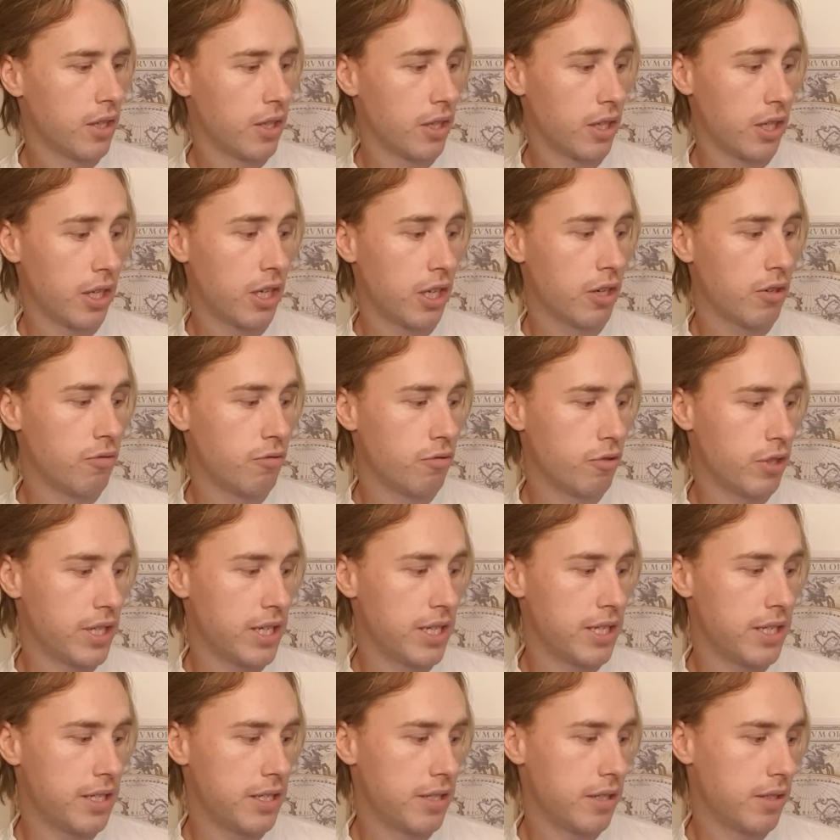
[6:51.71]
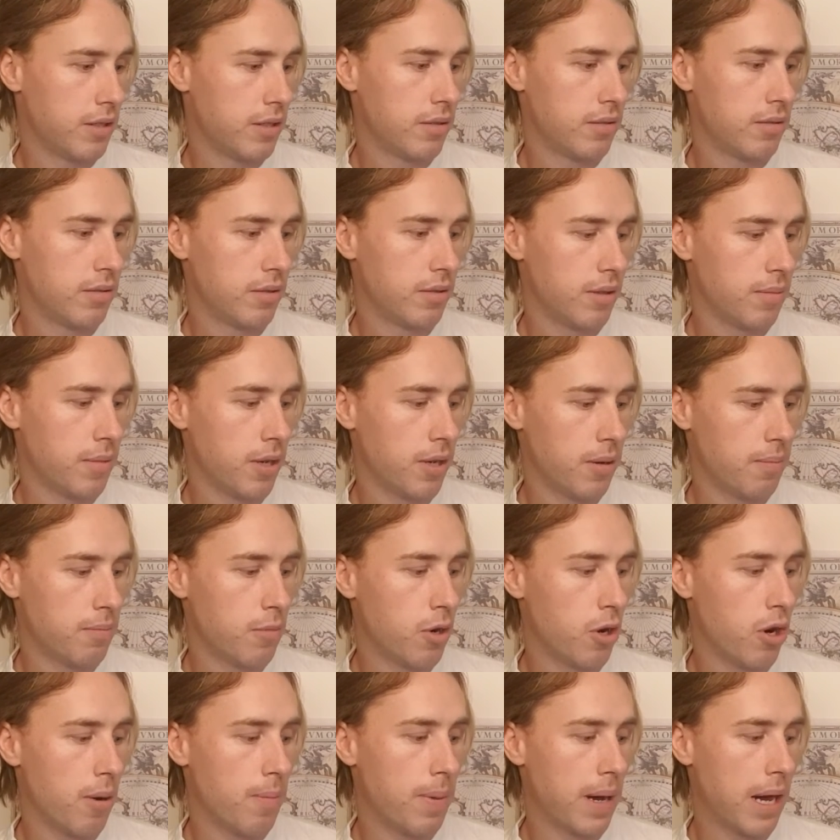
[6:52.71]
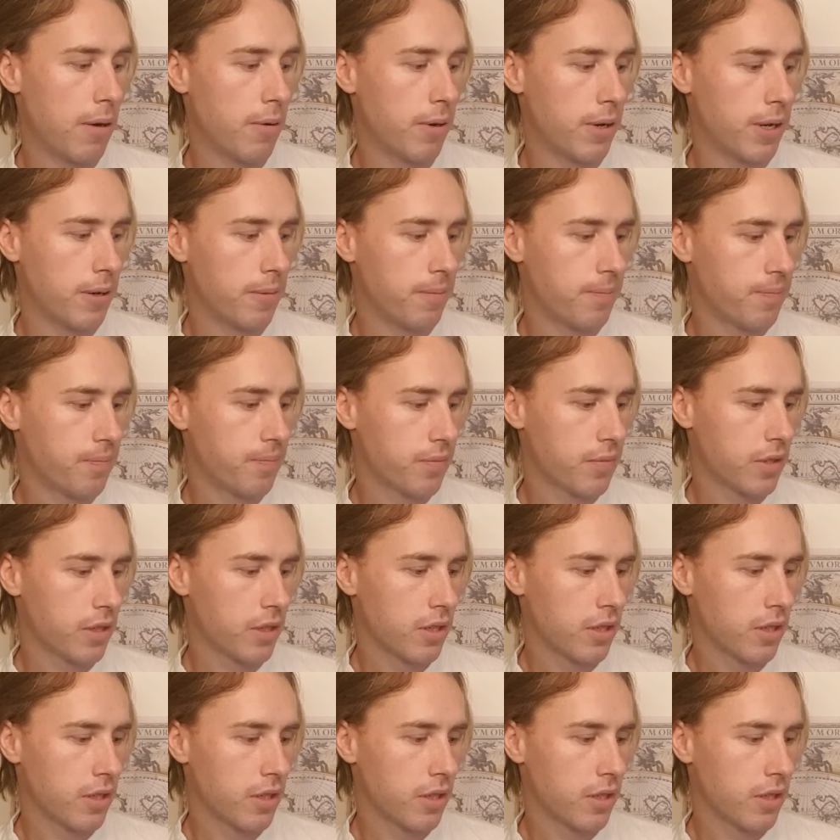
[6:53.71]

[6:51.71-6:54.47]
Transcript: that you can read more about it.